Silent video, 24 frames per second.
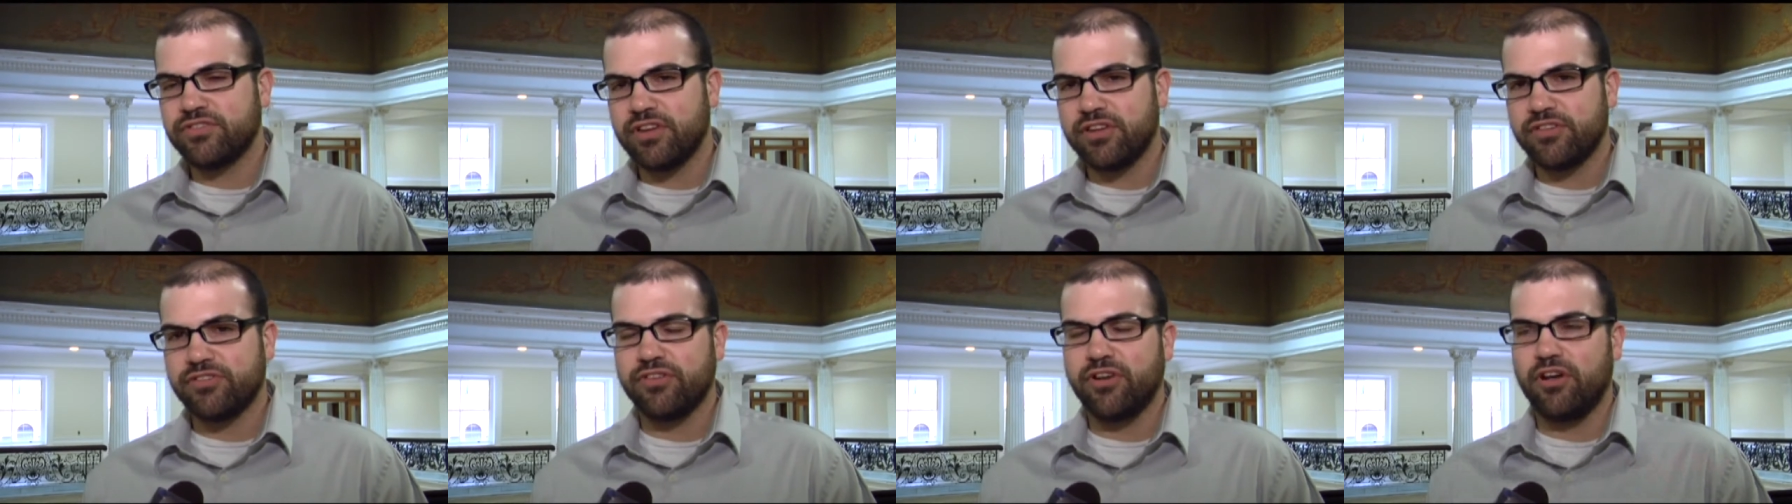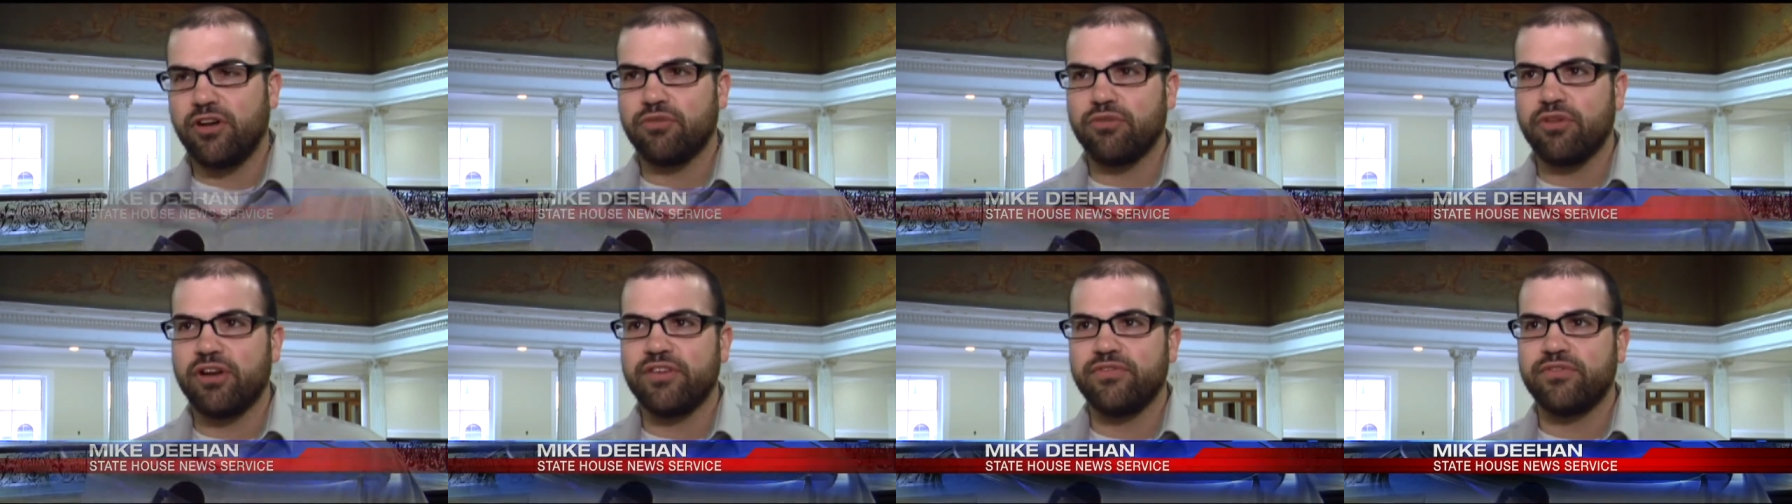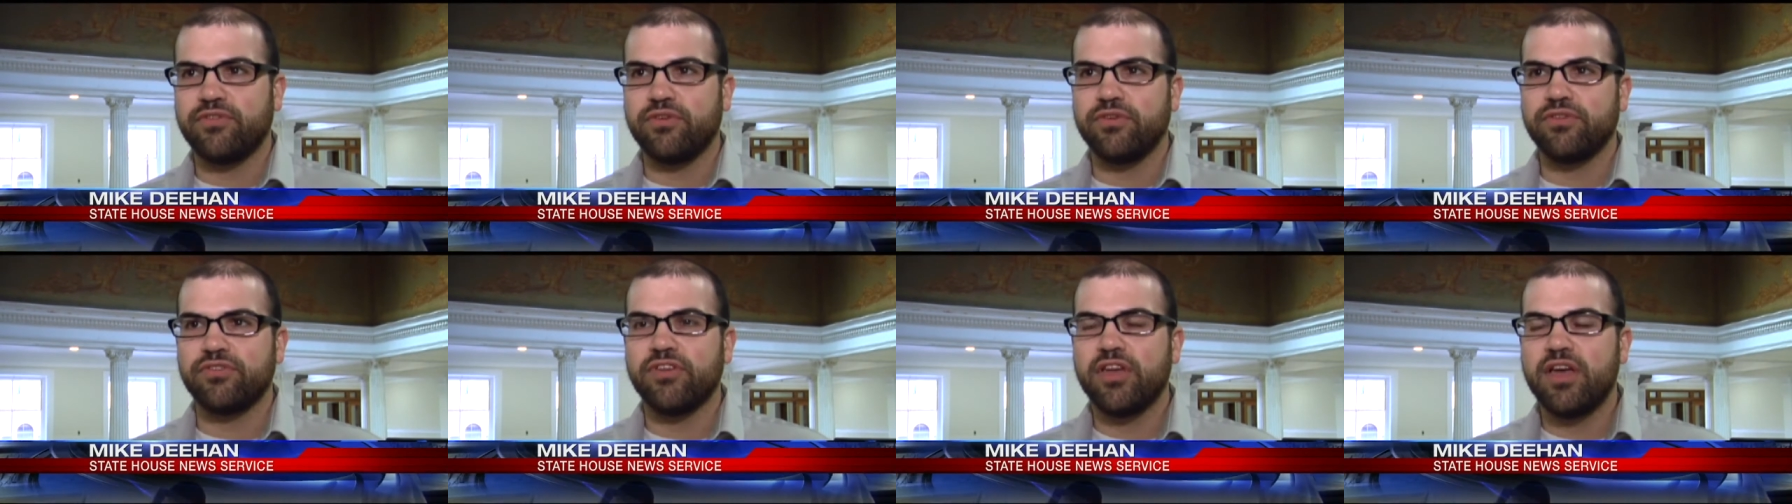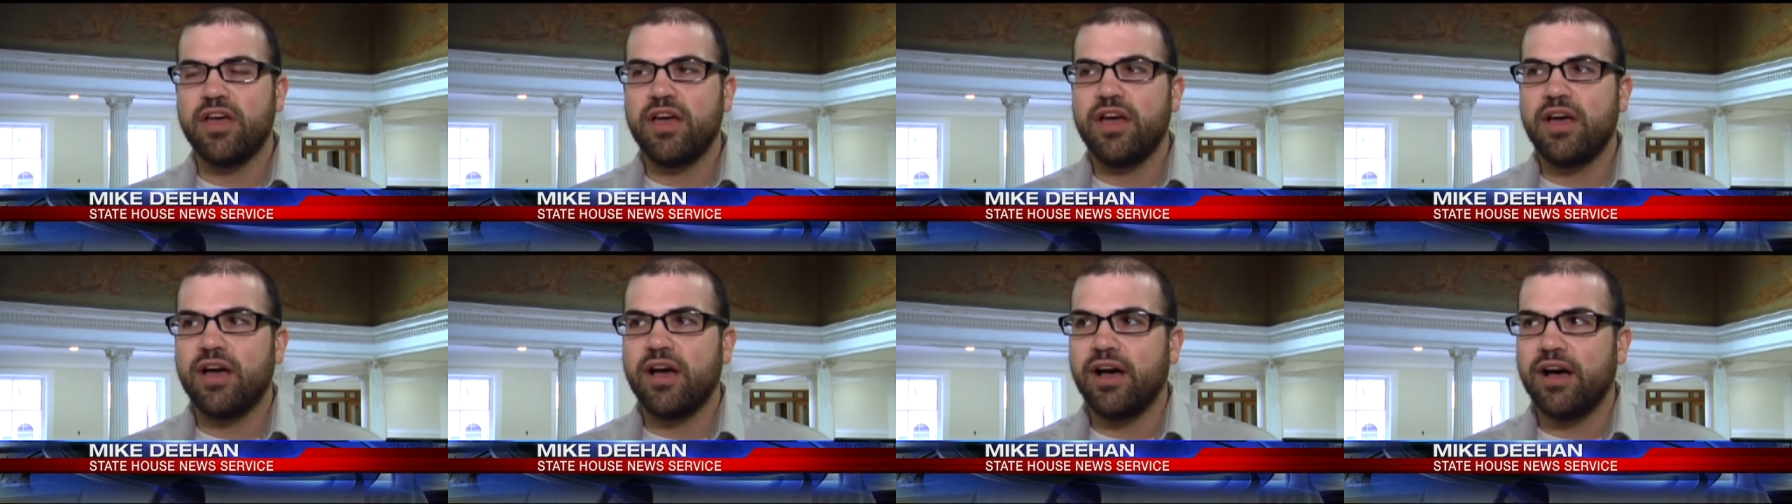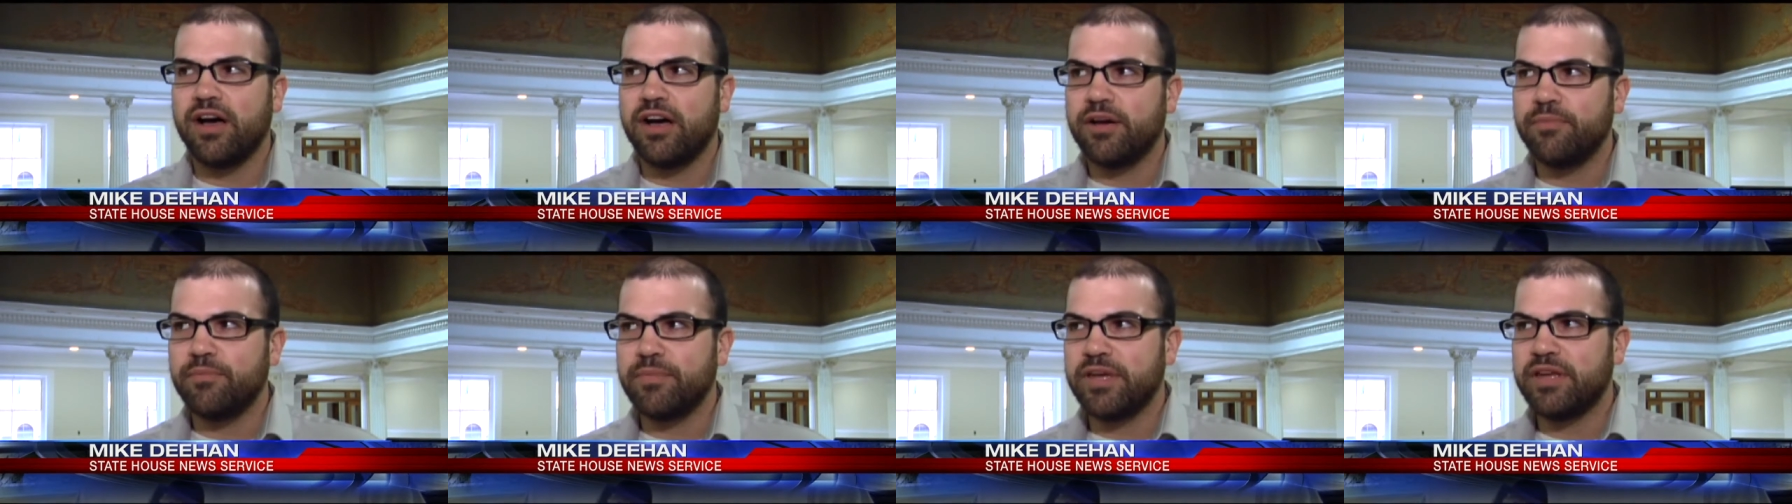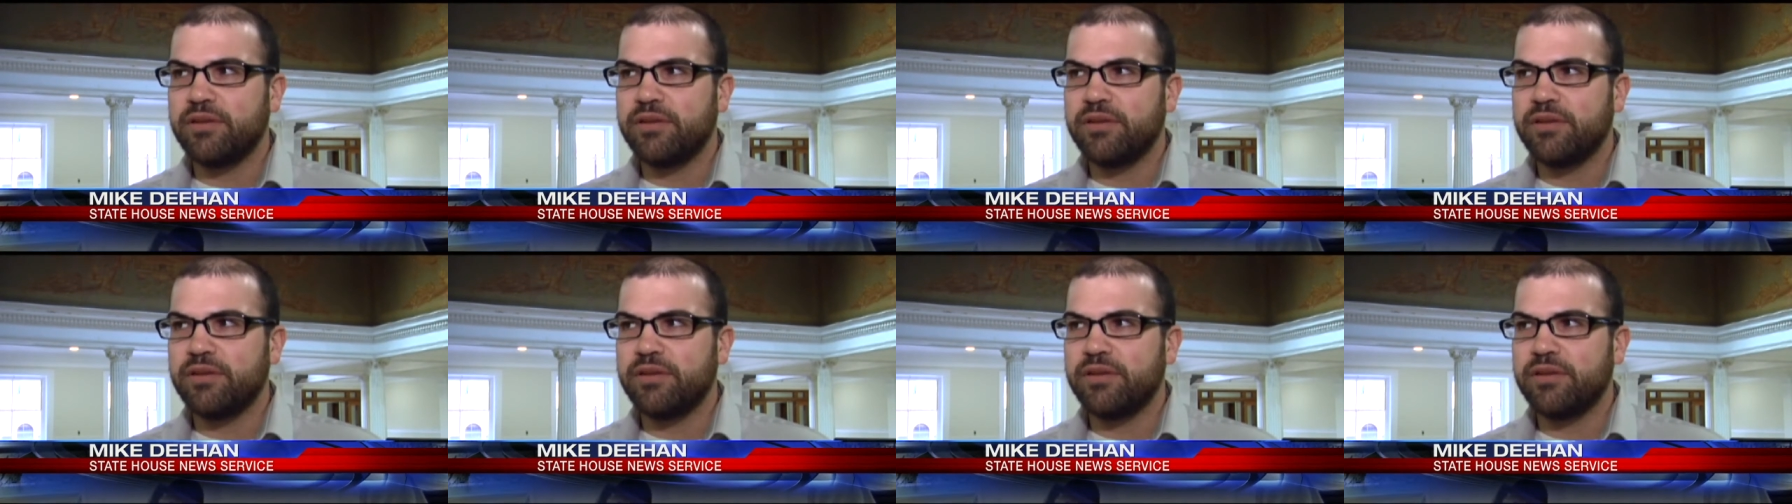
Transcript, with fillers: assault rifles um,